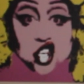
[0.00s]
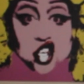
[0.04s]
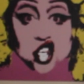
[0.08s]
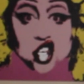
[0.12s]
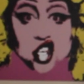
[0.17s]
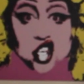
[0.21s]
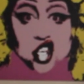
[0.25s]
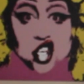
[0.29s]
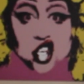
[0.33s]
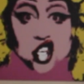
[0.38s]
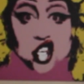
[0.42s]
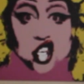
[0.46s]

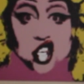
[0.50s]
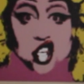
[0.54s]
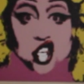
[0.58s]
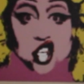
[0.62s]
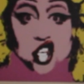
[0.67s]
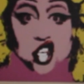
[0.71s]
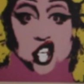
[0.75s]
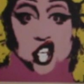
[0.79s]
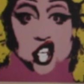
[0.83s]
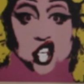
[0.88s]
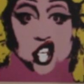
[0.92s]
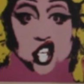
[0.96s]

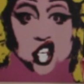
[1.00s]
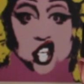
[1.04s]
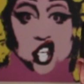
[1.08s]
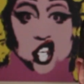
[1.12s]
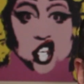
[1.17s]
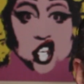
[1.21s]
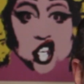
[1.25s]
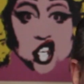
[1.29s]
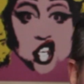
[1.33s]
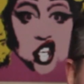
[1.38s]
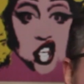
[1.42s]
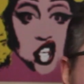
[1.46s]

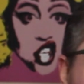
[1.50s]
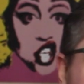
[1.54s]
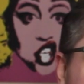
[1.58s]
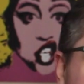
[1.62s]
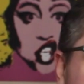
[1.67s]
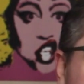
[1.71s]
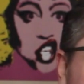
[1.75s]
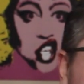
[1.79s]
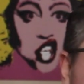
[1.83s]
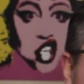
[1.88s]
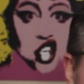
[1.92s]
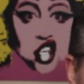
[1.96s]

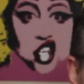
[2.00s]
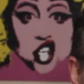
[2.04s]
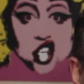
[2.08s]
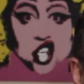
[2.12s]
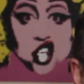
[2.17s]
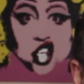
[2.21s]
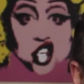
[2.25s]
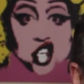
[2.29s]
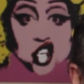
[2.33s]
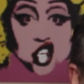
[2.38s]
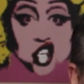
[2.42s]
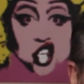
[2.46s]

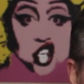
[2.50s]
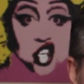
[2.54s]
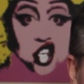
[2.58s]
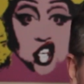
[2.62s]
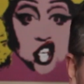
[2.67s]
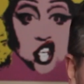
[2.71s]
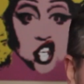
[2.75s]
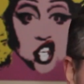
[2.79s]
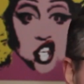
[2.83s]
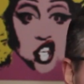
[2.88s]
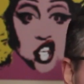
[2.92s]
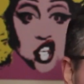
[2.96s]

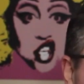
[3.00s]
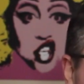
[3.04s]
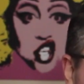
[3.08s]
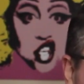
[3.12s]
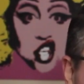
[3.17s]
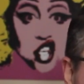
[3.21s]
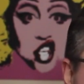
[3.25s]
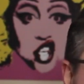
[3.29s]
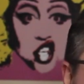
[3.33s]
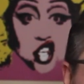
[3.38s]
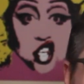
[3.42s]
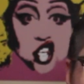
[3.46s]

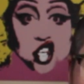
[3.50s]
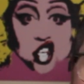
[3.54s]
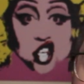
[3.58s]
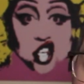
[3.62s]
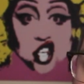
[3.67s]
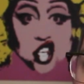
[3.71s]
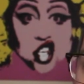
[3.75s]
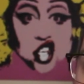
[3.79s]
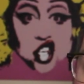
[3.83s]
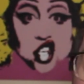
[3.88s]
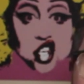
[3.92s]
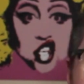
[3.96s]

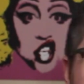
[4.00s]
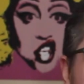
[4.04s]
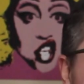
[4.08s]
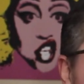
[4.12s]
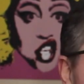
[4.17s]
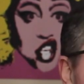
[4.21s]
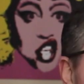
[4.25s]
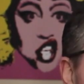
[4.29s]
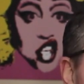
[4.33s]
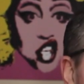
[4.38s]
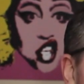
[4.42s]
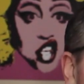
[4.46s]

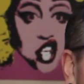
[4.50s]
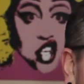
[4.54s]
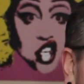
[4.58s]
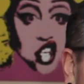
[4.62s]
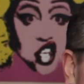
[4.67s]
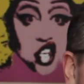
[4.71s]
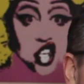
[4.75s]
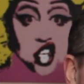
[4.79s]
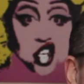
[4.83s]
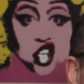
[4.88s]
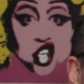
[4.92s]
(silent)